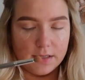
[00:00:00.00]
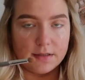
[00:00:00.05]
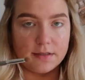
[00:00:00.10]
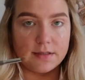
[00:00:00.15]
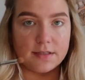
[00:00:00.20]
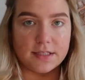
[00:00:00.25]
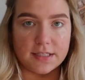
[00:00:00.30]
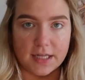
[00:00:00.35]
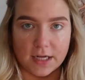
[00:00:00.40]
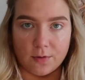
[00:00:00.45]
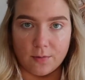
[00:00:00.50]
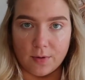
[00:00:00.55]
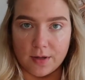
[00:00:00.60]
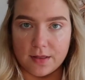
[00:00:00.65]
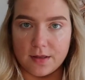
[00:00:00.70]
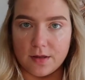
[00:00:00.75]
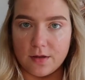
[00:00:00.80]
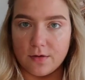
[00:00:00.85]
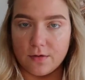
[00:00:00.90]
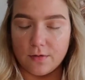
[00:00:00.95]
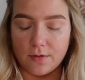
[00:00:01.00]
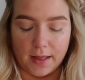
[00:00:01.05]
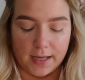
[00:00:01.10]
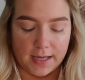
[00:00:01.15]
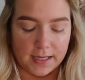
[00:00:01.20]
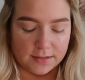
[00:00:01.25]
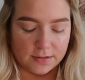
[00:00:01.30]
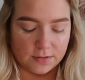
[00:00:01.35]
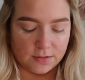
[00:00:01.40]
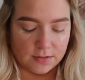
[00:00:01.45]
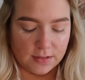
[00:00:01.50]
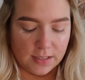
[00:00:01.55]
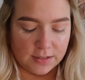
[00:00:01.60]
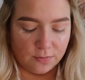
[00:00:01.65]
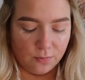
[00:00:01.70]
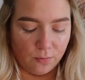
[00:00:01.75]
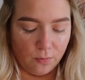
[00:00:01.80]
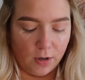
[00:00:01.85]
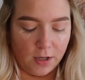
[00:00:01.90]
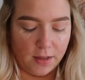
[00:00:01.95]
stick with you. Like
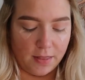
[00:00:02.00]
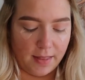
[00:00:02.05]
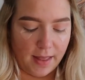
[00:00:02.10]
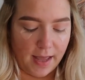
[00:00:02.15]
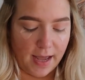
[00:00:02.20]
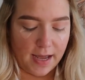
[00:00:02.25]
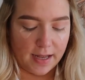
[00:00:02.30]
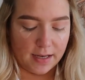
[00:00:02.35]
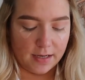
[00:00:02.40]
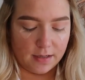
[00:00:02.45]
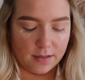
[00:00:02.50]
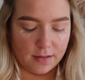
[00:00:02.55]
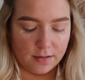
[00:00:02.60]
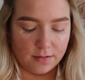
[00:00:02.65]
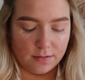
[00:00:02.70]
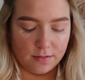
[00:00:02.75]
it's one that